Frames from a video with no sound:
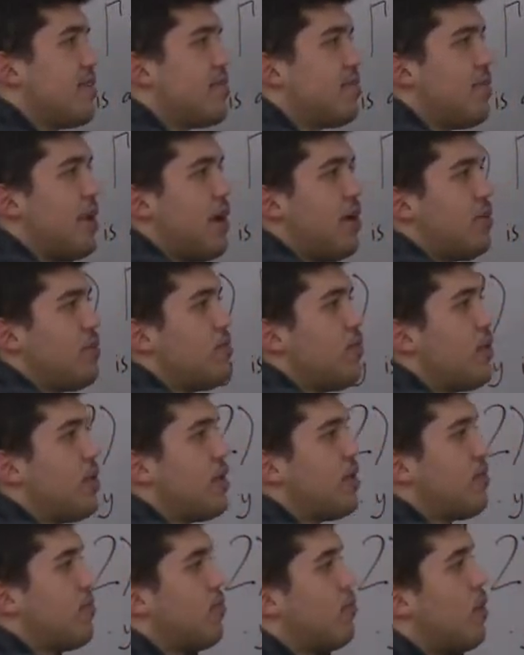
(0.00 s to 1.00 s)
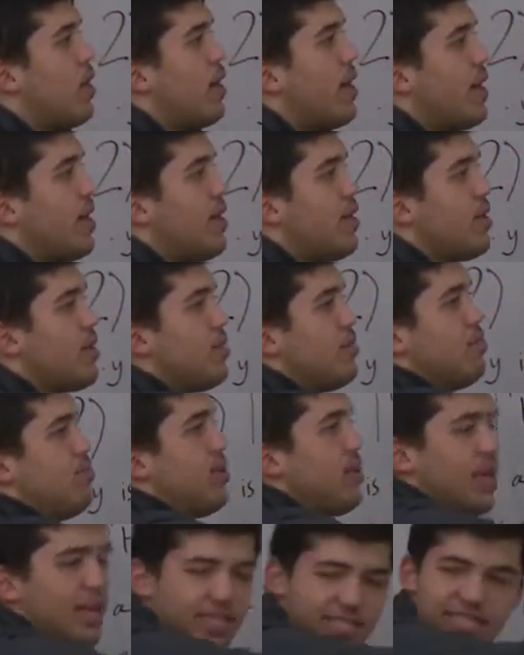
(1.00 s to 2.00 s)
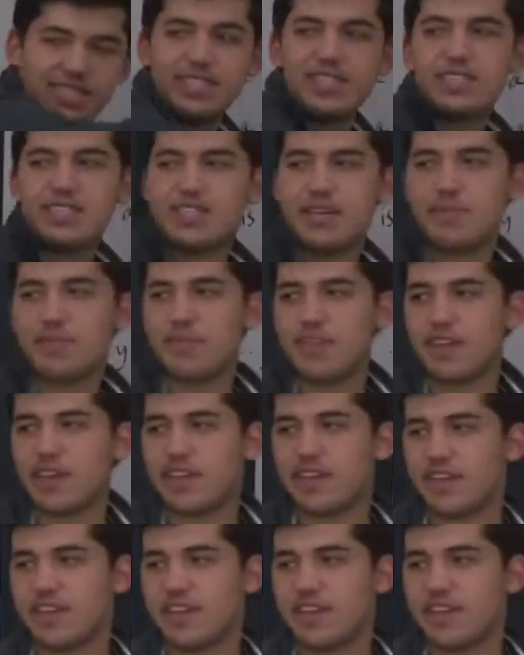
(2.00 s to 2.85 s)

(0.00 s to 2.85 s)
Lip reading: Pound 1 y plus something.